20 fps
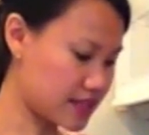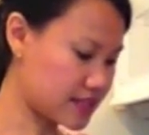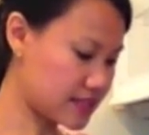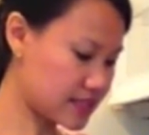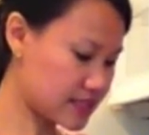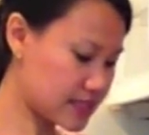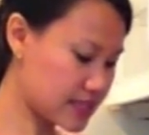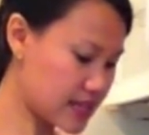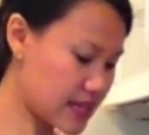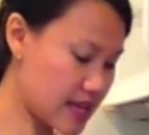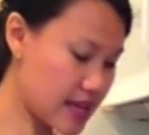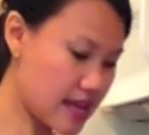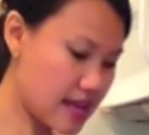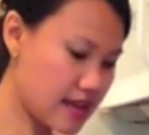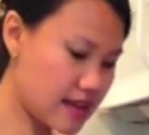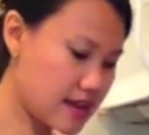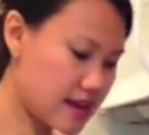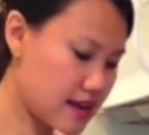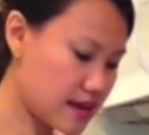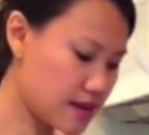
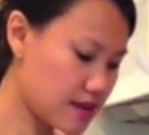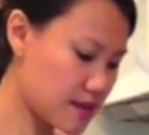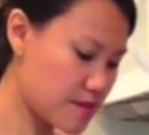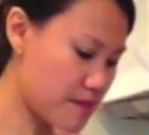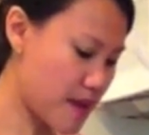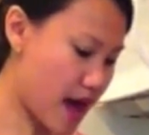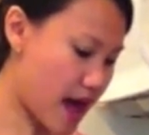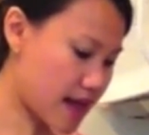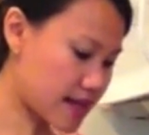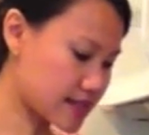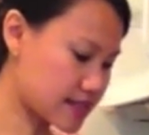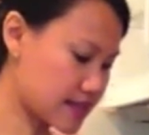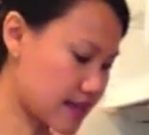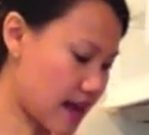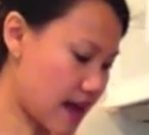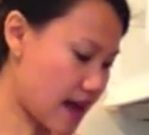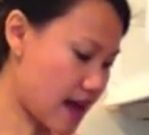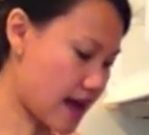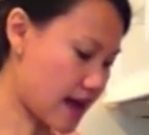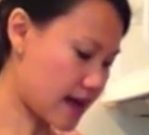skin, the
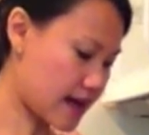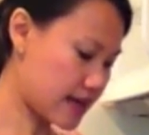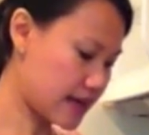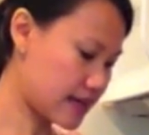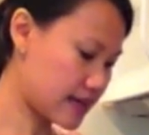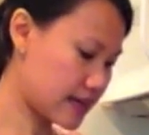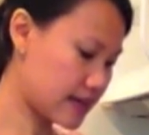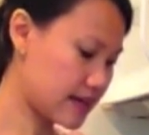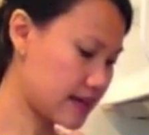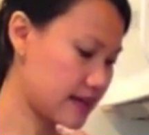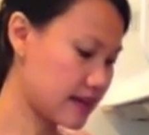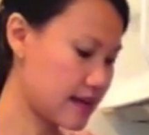backside.